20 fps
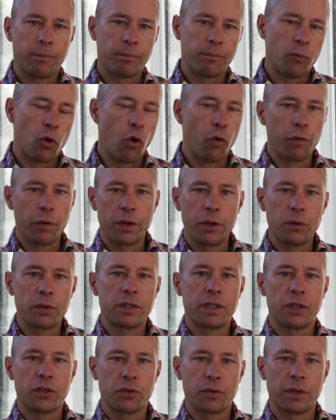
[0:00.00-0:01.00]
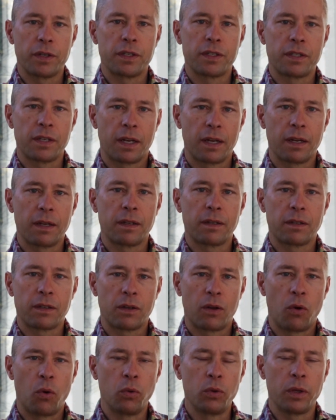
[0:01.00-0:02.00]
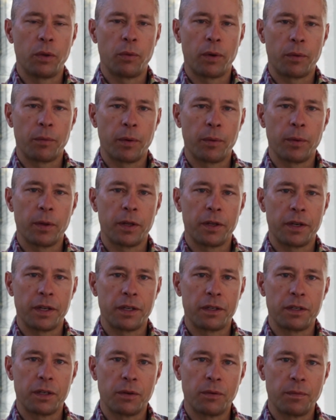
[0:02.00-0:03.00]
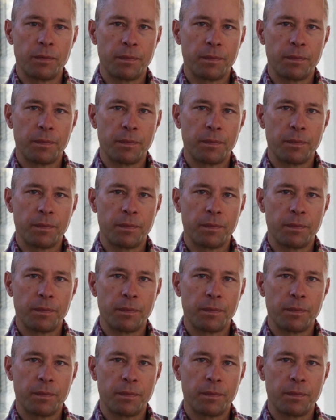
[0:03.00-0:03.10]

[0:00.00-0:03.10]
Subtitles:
overuse injuries only when we really need to.